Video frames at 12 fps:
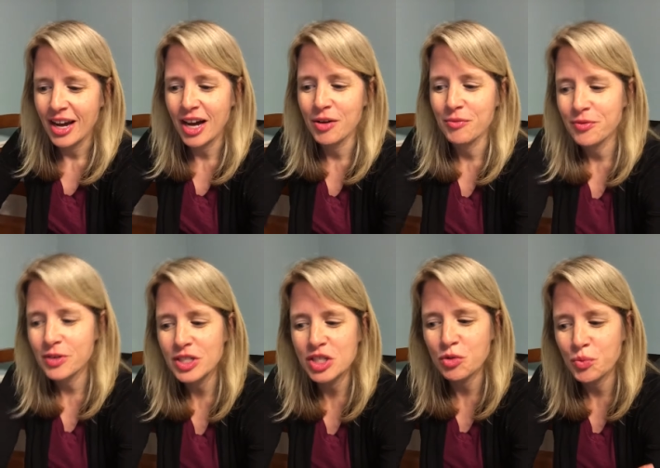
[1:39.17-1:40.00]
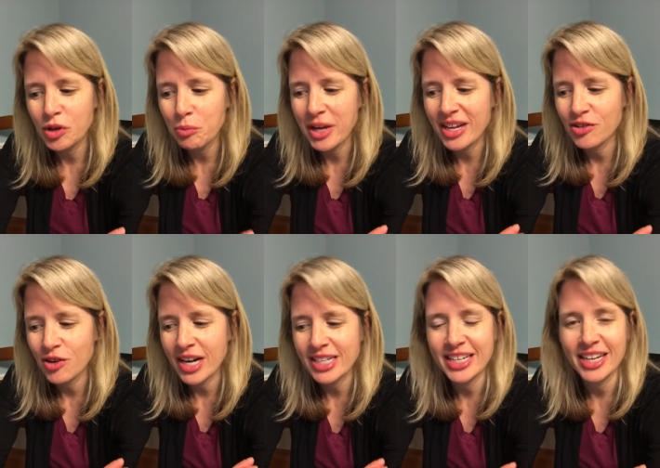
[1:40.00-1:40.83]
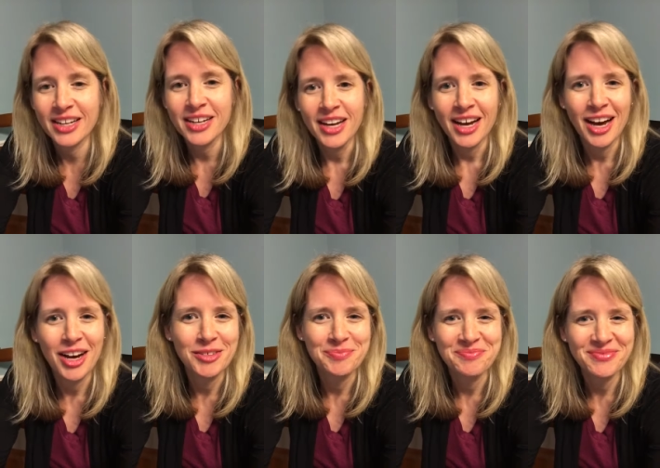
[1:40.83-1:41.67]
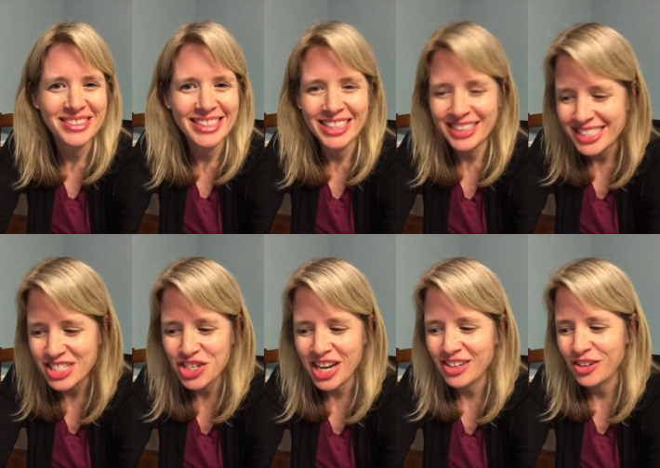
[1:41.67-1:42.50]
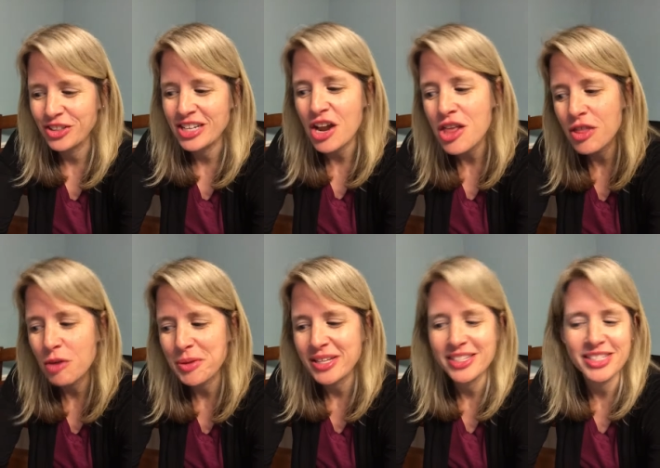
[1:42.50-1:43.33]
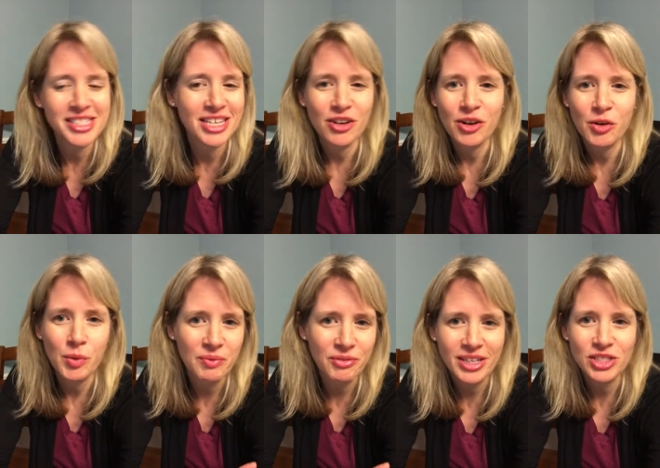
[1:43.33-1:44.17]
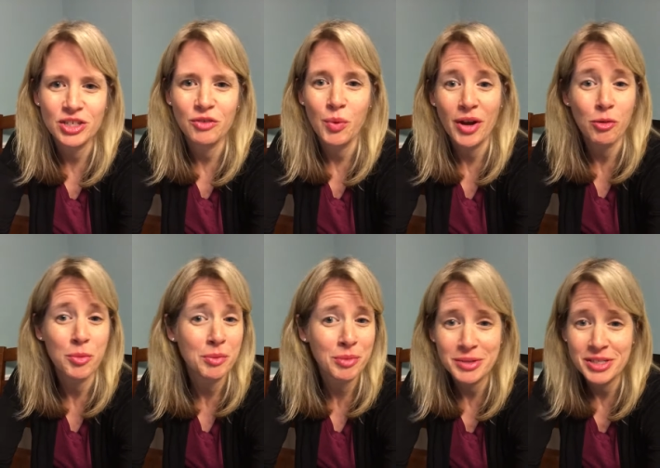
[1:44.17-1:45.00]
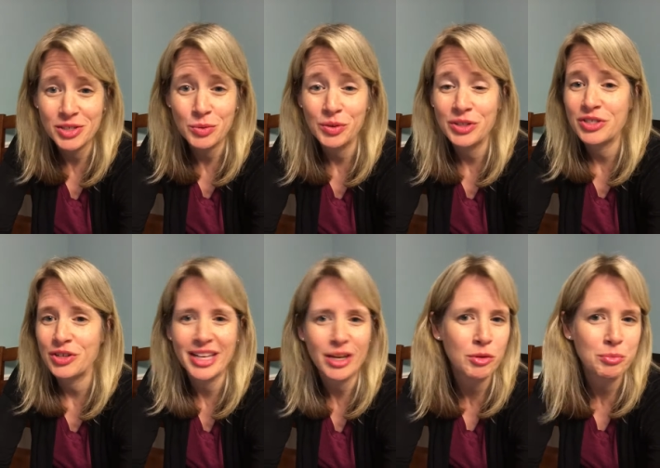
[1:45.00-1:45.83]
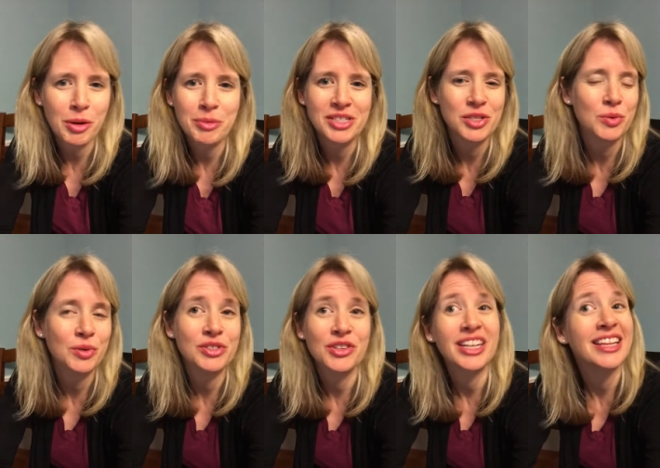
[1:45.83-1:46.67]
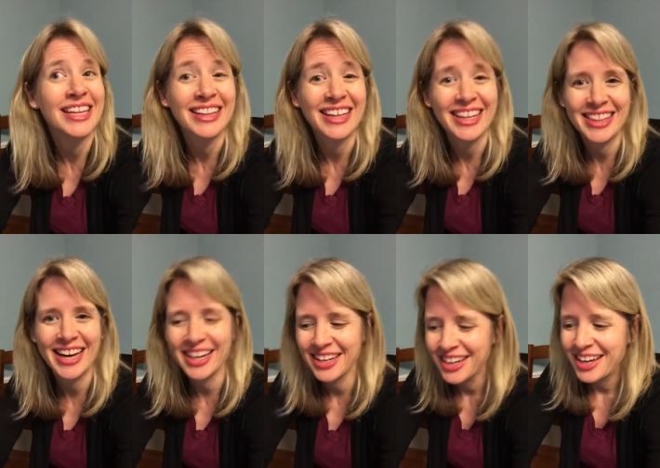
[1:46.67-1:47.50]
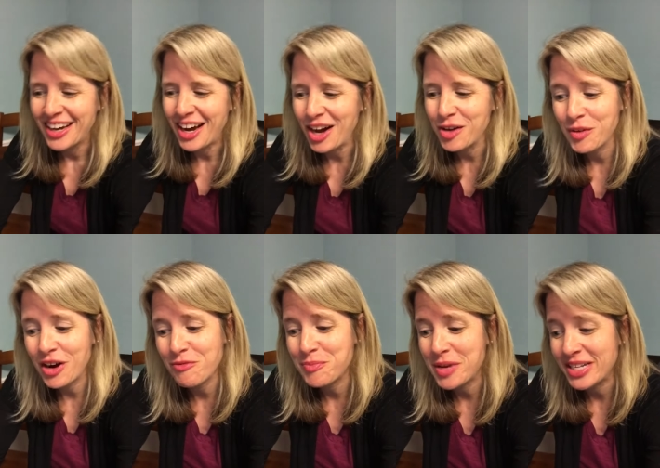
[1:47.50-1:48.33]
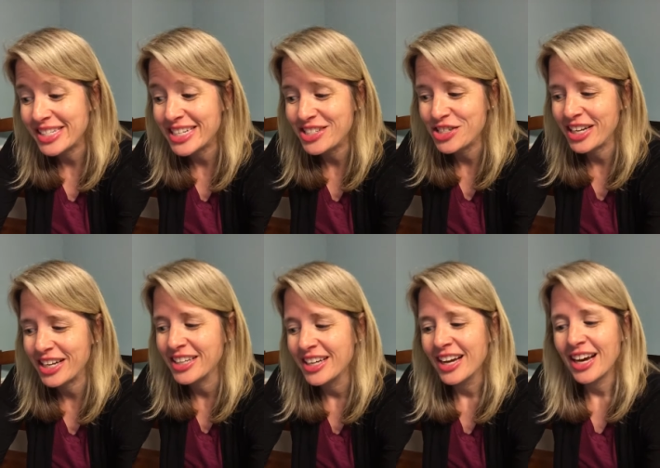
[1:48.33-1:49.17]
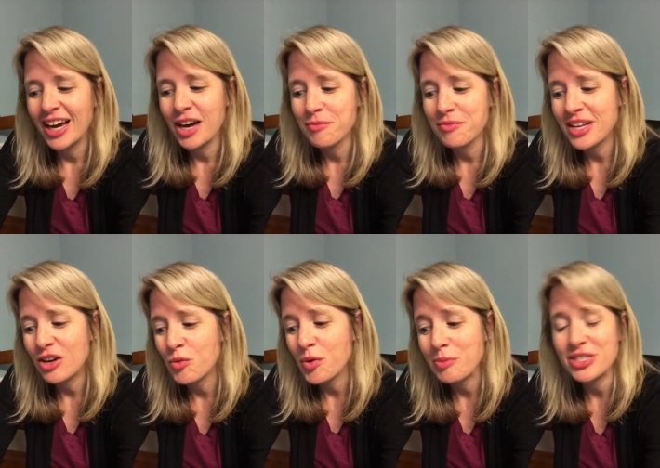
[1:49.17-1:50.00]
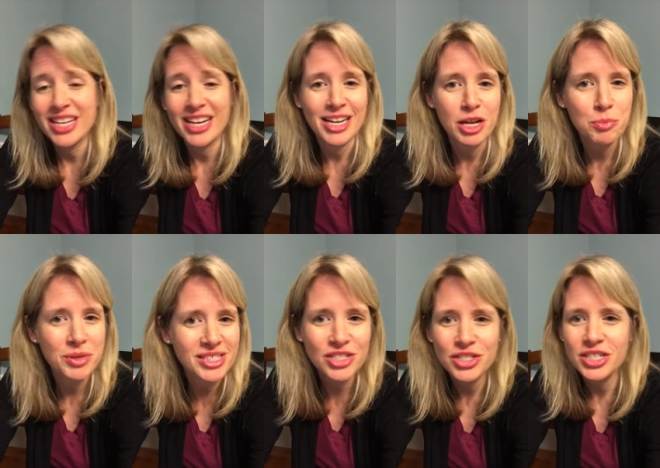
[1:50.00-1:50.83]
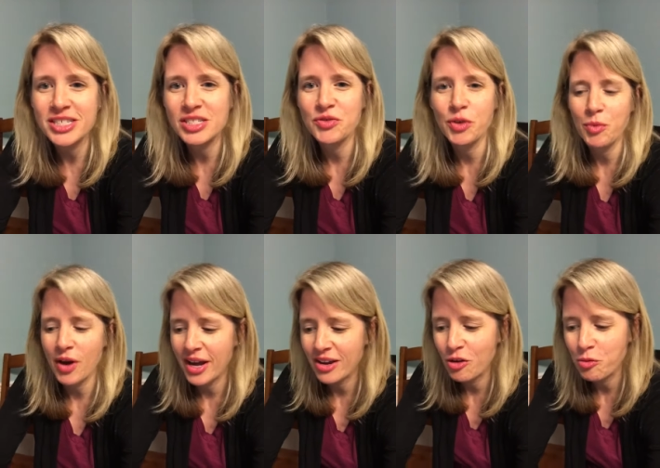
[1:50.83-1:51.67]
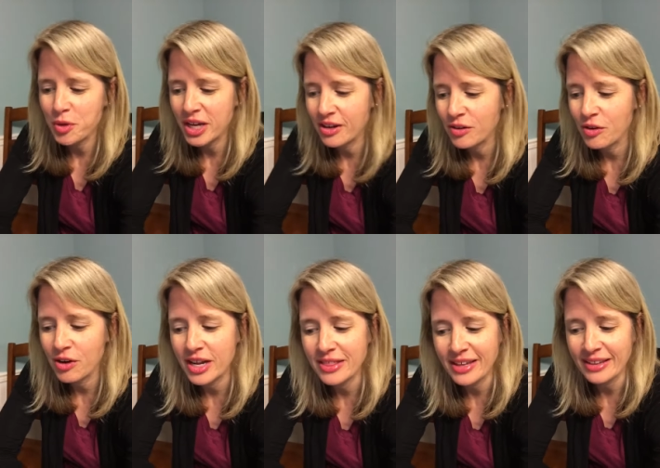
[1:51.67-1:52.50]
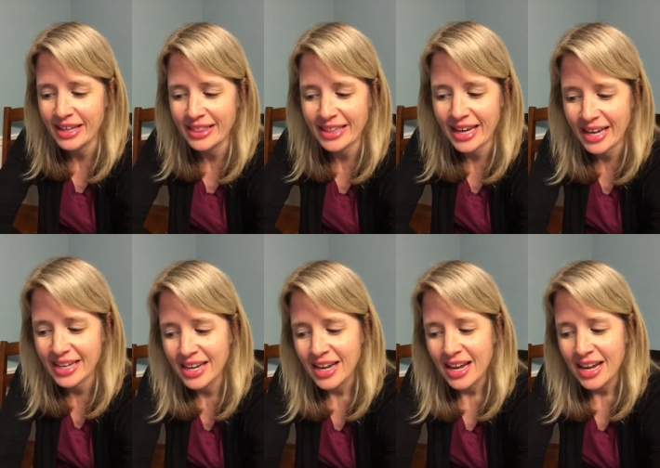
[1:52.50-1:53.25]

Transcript: Um, first, real band directing. Um, in this channel, none of the opinions here are a reflection of Wyoming Public Schools or Lakewood Public Schools or anything like that um, where I've been teaching. Um, they don't represent any positions from Wyoming or anything like that.